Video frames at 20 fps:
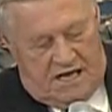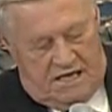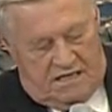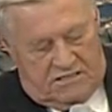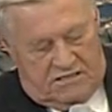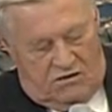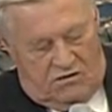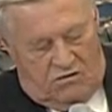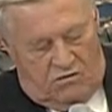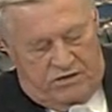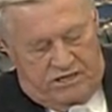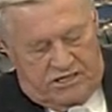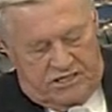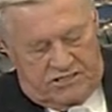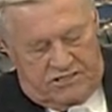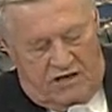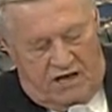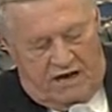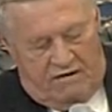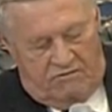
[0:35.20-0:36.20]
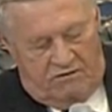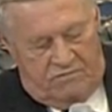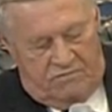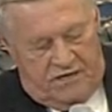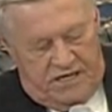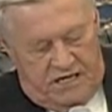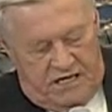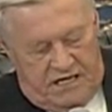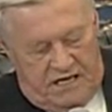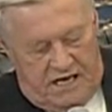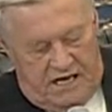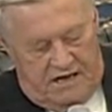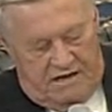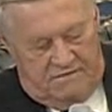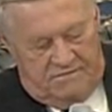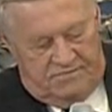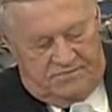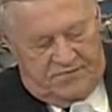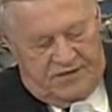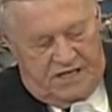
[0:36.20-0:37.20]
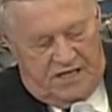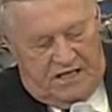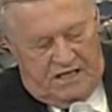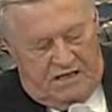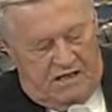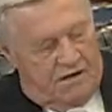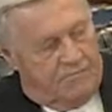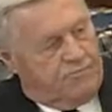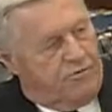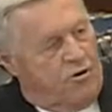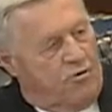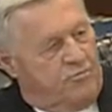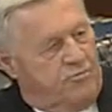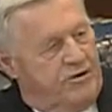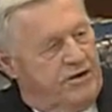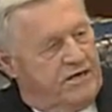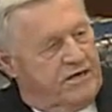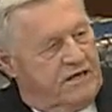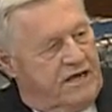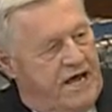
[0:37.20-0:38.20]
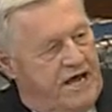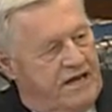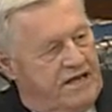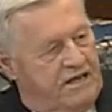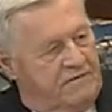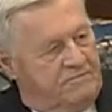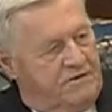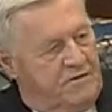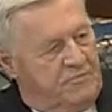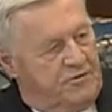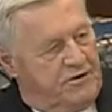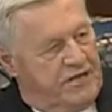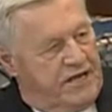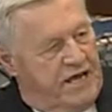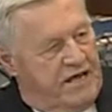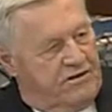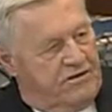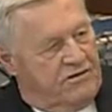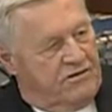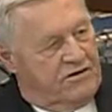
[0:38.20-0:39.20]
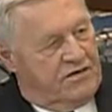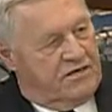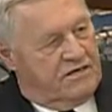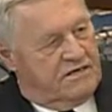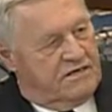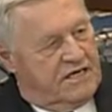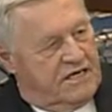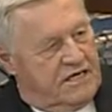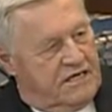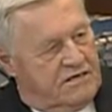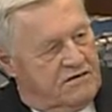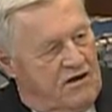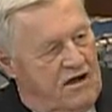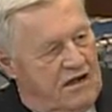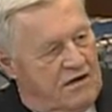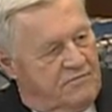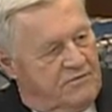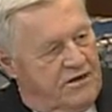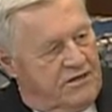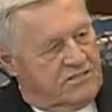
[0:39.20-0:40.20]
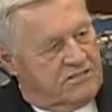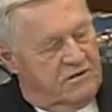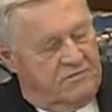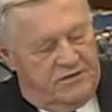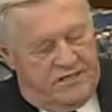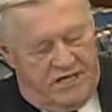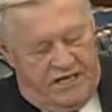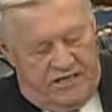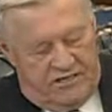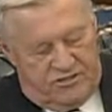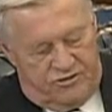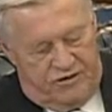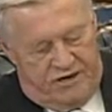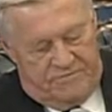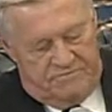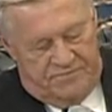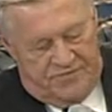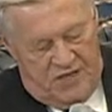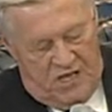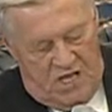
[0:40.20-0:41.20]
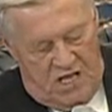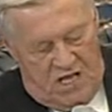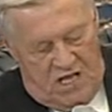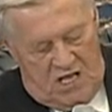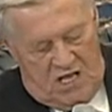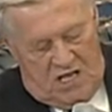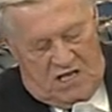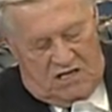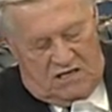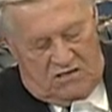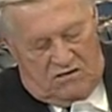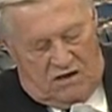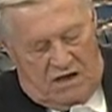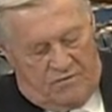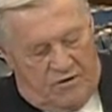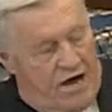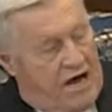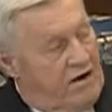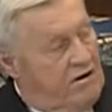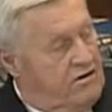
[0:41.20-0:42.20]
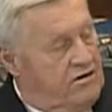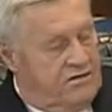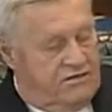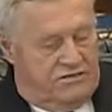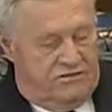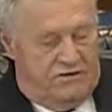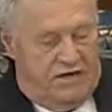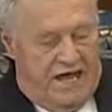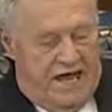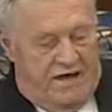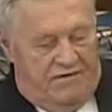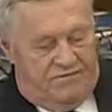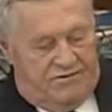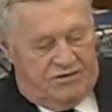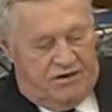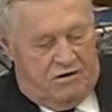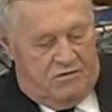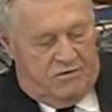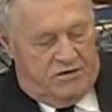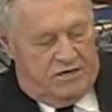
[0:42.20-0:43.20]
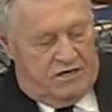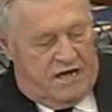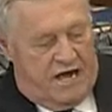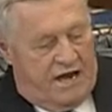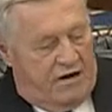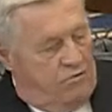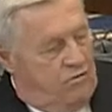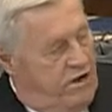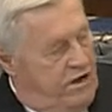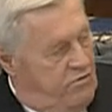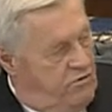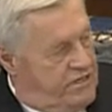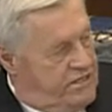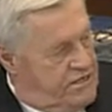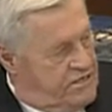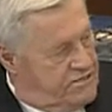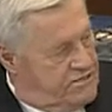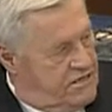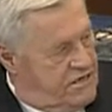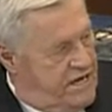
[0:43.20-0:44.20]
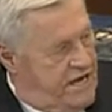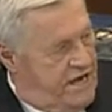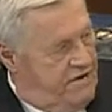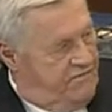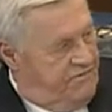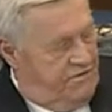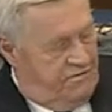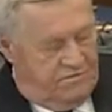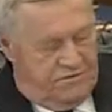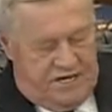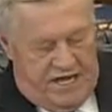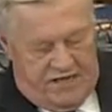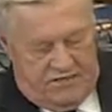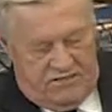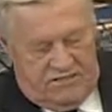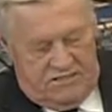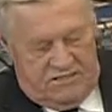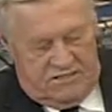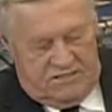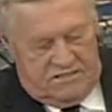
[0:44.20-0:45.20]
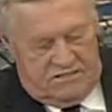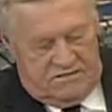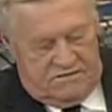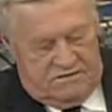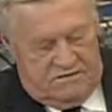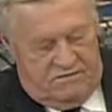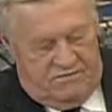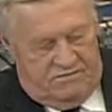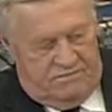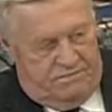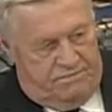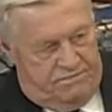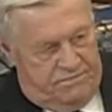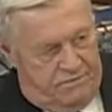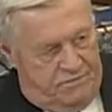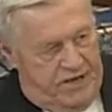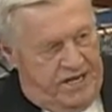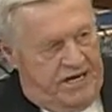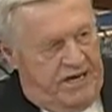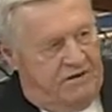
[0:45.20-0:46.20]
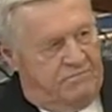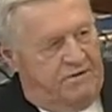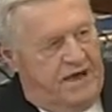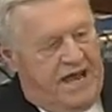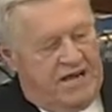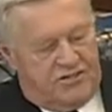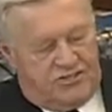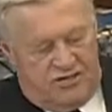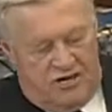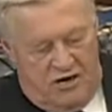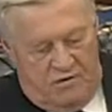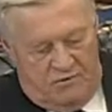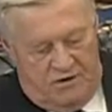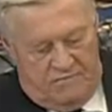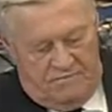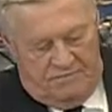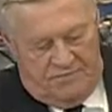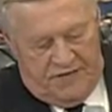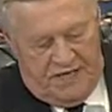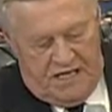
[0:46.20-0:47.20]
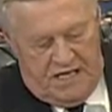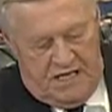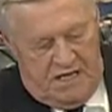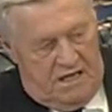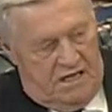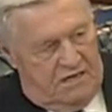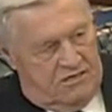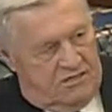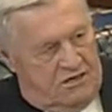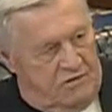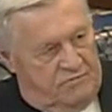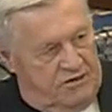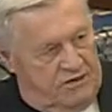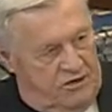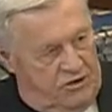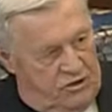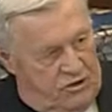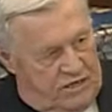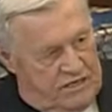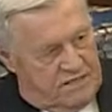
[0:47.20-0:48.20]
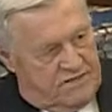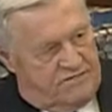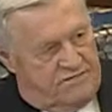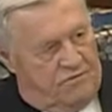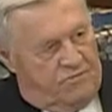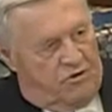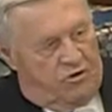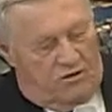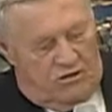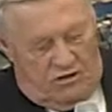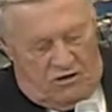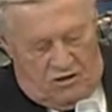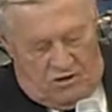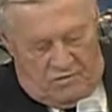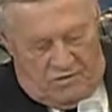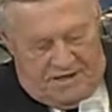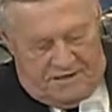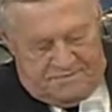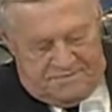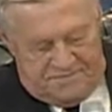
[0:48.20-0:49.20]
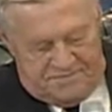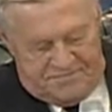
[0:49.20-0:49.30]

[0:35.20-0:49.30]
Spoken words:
So we just thought it would be appropriate to kind of get people together and talk about some of the history. So I'm honored to have Chairman Conaway with us today from Texas, the immediate past chairman, Chairman Lucas from Oklahoma,